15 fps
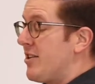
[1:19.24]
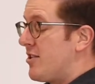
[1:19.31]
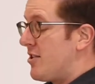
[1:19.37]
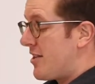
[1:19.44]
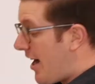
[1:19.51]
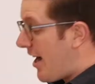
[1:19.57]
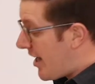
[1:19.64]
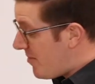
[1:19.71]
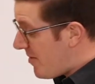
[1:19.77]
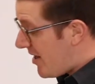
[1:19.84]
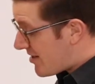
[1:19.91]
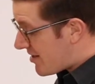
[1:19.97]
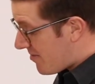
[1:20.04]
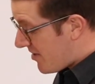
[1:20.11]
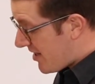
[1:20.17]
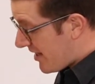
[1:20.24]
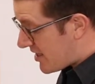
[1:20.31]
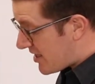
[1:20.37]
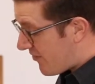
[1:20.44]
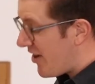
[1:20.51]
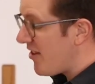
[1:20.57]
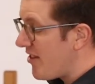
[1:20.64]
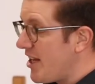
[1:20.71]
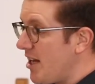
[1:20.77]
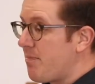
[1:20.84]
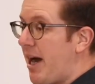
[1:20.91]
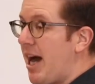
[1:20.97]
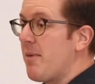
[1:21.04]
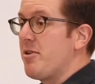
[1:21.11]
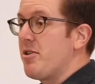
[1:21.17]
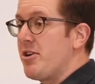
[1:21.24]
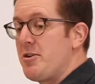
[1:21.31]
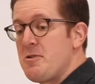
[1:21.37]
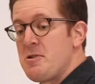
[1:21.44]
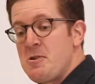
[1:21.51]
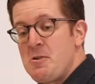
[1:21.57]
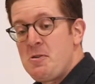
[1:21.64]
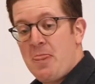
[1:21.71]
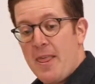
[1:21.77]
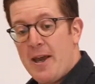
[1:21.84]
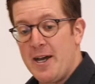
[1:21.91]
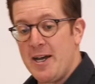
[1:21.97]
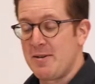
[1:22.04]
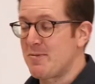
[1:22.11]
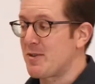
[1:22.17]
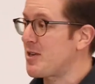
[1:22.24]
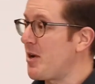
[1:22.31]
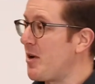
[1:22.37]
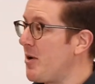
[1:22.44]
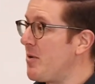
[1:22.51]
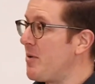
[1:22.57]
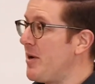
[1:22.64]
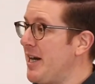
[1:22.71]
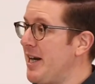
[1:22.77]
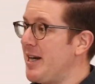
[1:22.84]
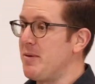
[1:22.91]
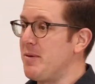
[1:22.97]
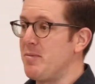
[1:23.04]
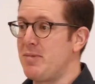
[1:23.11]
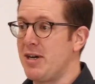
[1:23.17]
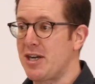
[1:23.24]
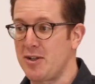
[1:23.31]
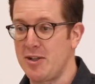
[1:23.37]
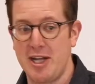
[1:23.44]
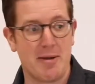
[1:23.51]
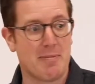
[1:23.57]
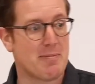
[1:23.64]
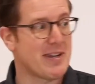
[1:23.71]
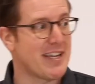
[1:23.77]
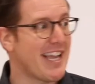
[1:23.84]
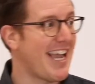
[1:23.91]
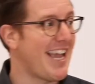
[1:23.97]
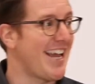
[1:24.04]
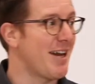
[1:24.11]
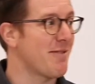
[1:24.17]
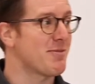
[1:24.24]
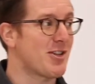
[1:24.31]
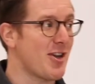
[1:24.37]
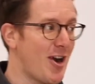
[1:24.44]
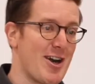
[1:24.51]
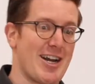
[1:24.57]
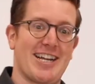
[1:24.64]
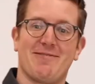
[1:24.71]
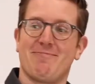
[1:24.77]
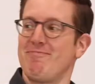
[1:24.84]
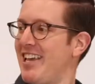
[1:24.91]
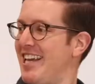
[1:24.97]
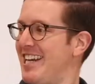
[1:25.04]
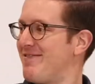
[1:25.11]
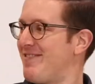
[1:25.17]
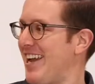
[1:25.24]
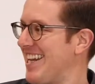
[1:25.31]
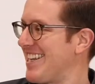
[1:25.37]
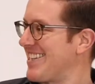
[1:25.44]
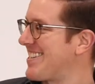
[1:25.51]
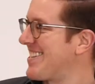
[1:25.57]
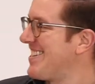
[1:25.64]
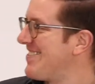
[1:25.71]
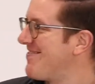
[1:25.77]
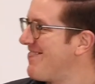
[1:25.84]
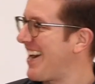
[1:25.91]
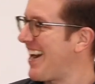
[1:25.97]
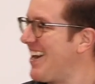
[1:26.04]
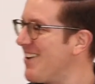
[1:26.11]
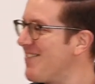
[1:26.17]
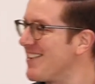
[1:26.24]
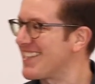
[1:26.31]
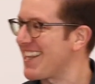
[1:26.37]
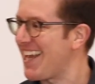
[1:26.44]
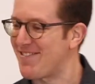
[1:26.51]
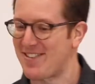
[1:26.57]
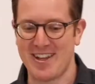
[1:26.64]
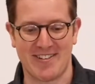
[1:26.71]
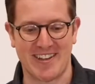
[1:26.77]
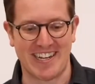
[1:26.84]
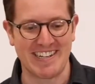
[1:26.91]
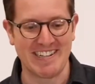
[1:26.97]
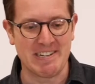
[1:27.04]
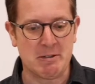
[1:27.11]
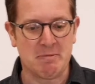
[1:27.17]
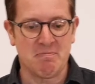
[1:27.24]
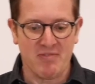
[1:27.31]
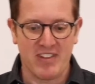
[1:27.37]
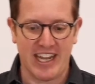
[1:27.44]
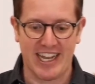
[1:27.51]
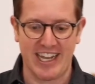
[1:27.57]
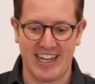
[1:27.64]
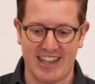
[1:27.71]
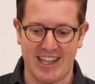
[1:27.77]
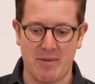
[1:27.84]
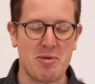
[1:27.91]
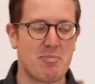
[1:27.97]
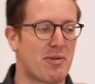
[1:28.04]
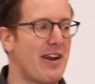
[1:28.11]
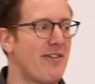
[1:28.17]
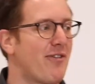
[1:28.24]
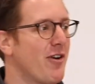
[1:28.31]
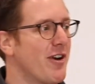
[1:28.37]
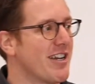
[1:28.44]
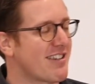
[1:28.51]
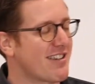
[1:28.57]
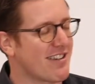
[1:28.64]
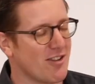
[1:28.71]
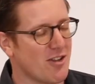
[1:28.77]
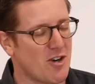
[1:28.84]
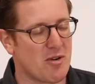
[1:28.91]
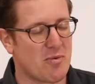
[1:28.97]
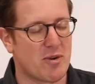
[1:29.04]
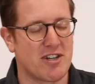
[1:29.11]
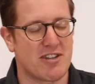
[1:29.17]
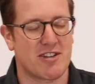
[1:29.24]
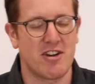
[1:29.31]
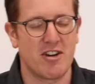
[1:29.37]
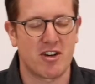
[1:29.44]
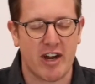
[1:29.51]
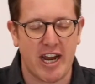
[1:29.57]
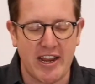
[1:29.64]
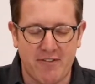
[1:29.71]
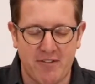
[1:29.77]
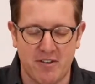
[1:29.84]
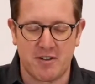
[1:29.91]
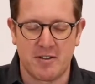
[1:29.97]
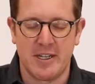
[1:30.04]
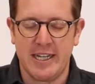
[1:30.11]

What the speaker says: talking about something that's fairly unpopular. So buckle up, and I'm sorry in advance, but I hope it's life-giving. Let me pray for us. Lord, we're so grateful,